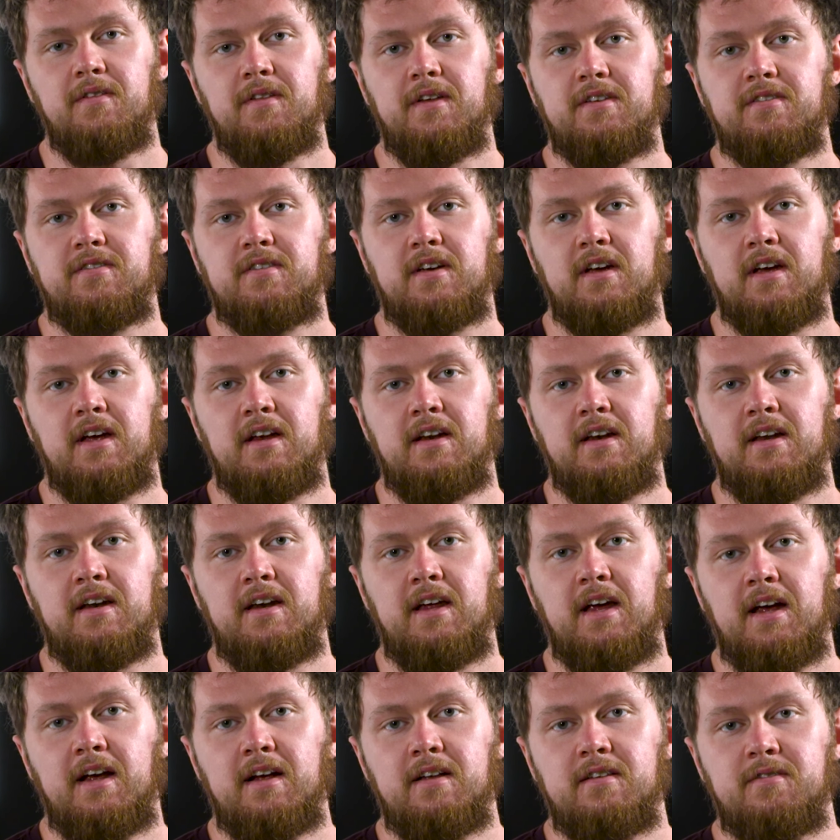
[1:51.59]
This can
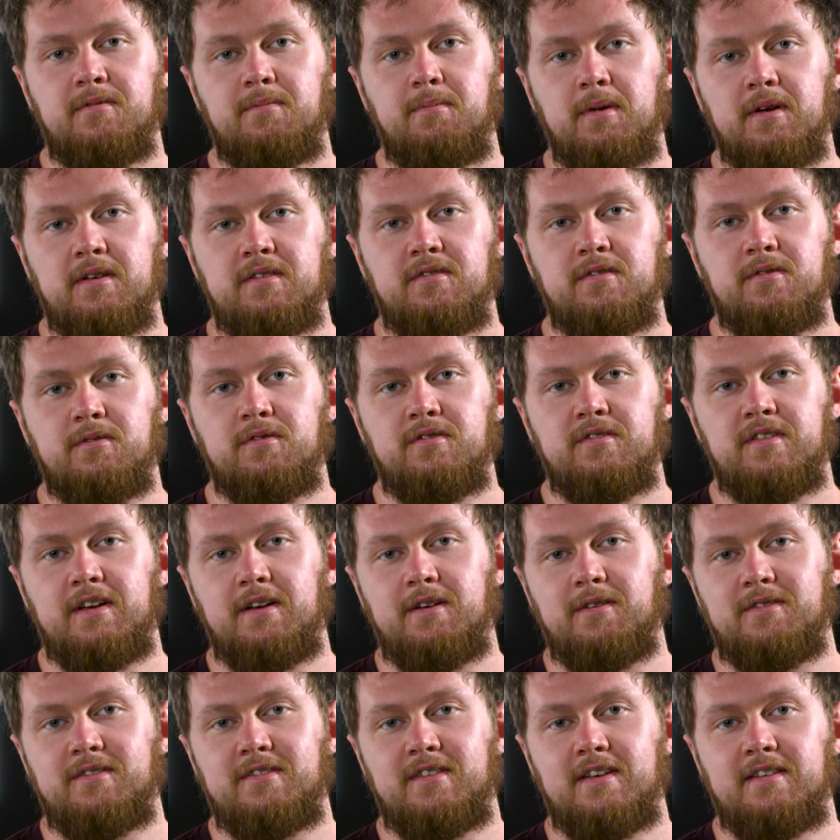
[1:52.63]
enhance muscle
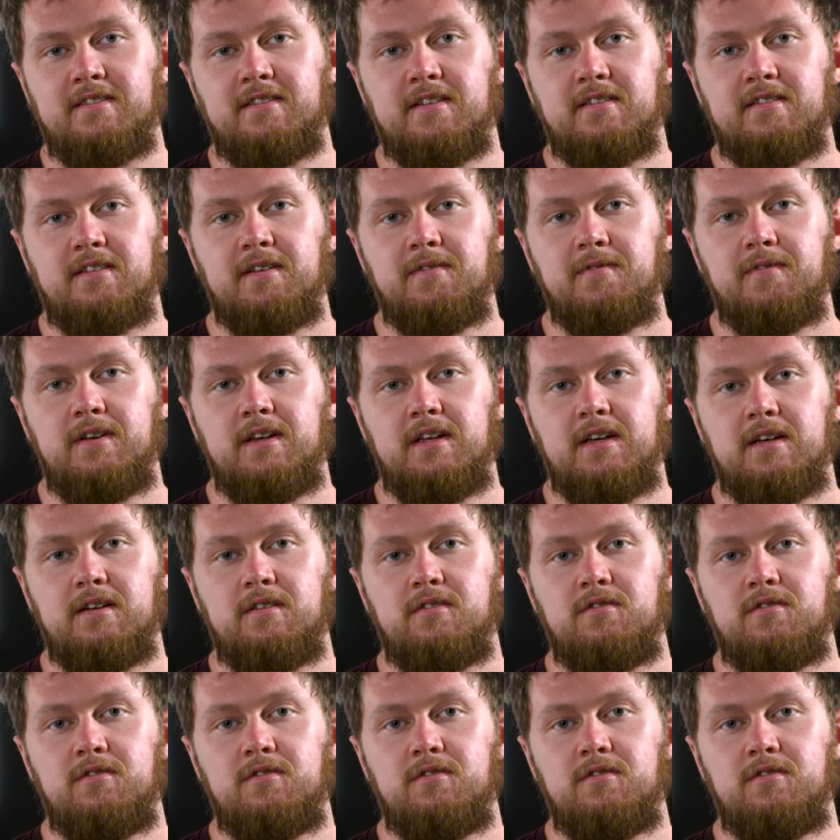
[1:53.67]
cell sensitivity